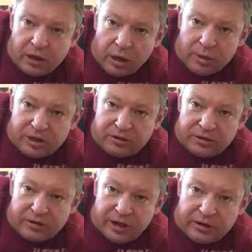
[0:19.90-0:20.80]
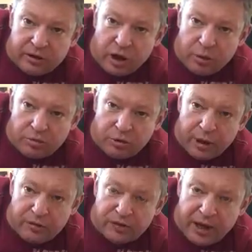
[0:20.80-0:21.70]
ability to get their arms up
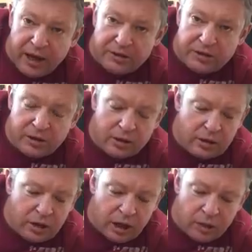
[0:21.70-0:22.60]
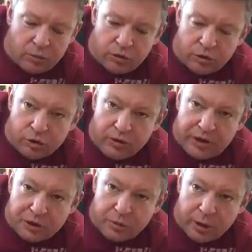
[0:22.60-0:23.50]
overhead with a good
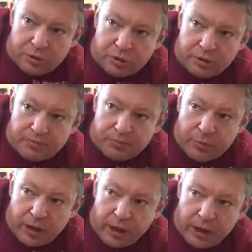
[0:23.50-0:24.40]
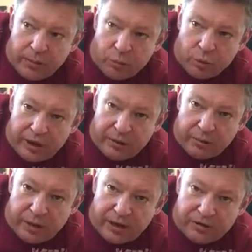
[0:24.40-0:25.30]
range of motion without
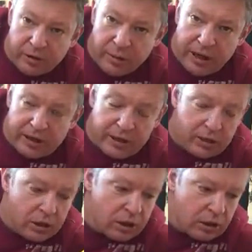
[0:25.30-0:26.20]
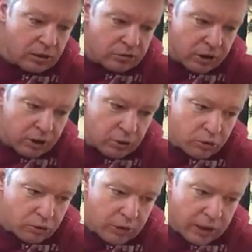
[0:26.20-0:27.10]
impacting the back.
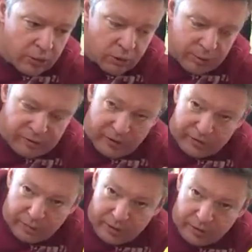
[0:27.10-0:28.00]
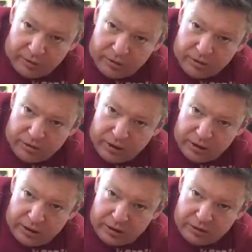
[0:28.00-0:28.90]
So one of my favourite methods
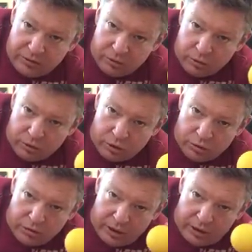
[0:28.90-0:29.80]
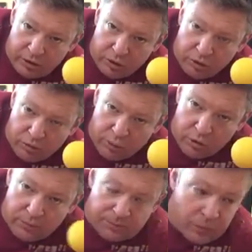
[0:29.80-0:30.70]
is to use a lacrosse
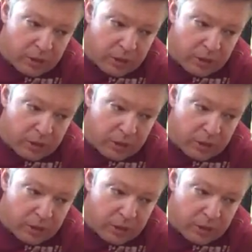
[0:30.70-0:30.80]
ball.